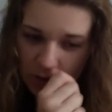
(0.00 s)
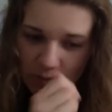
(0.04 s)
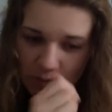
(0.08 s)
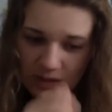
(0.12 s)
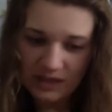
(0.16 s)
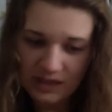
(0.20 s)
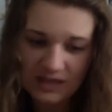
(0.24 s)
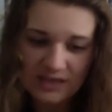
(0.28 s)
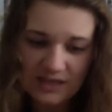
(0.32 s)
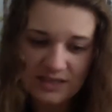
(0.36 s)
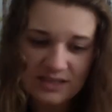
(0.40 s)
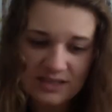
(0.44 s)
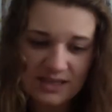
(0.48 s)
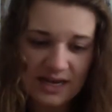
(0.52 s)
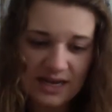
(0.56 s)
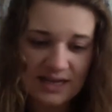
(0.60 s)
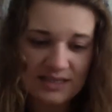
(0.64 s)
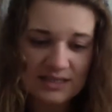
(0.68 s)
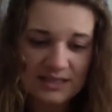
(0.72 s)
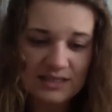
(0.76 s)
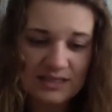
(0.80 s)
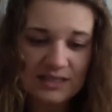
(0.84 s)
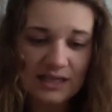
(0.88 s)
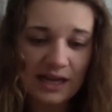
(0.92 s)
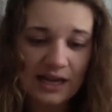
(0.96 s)
but he sat
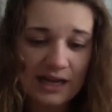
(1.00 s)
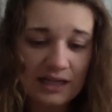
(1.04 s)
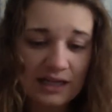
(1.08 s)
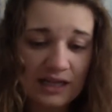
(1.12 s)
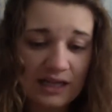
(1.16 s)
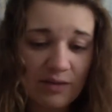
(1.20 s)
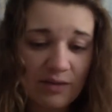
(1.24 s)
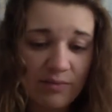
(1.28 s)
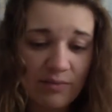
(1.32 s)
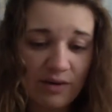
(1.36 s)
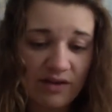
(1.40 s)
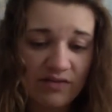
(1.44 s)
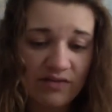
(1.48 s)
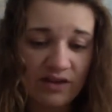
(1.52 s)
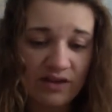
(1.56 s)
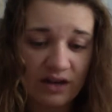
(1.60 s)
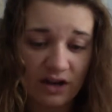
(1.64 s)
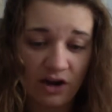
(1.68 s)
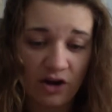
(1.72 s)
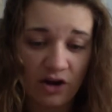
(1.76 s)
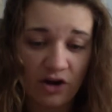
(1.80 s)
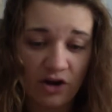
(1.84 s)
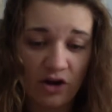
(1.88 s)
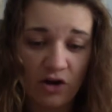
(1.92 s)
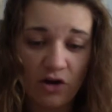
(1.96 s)
slightly above it
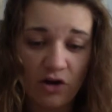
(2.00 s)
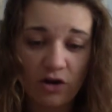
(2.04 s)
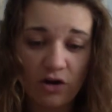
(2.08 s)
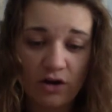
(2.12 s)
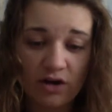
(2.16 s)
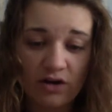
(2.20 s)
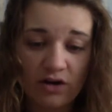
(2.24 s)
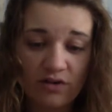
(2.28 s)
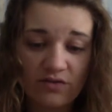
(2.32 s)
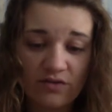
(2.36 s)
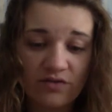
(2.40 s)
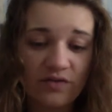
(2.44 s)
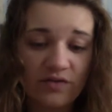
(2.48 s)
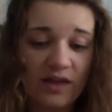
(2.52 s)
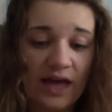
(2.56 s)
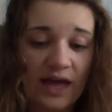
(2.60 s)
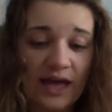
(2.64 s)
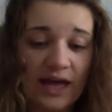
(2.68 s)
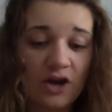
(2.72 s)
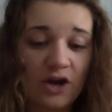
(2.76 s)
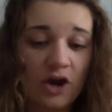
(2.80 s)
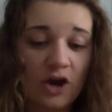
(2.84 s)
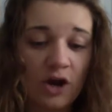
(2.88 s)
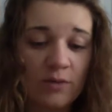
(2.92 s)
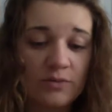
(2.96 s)
on a hard,
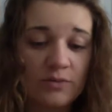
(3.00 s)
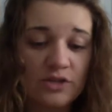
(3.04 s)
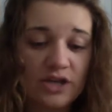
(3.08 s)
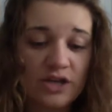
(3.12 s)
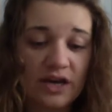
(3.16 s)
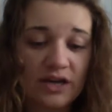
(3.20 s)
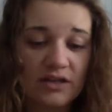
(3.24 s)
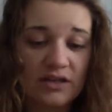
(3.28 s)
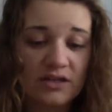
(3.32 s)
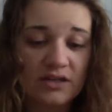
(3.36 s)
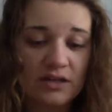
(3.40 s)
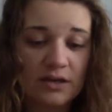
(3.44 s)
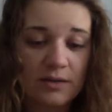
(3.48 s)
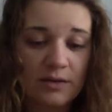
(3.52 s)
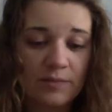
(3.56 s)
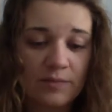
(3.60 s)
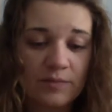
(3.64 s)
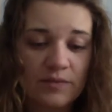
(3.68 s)
flat object.